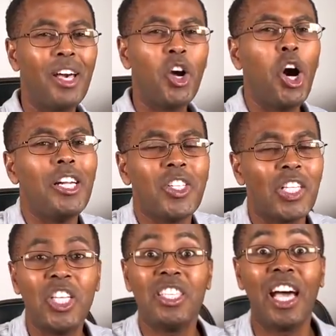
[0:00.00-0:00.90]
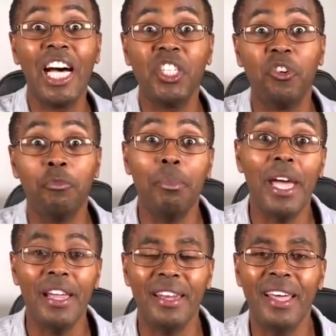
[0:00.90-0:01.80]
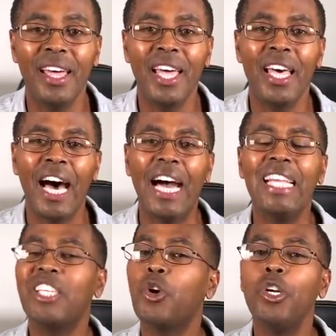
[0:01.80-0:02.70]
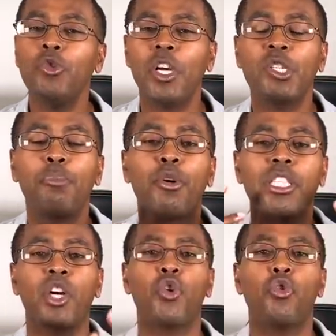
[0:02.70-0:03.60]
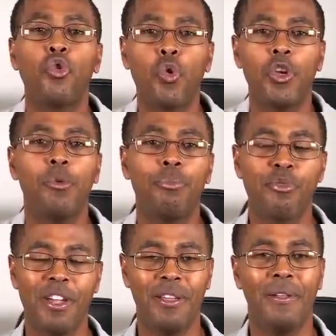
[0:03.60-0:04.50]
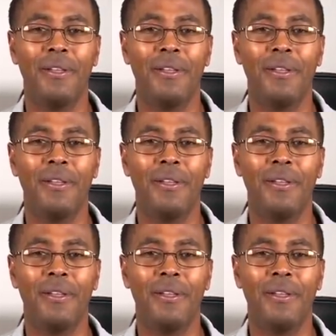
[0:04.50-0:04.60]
God searches the heart of men and is going to expose the crook when you pray.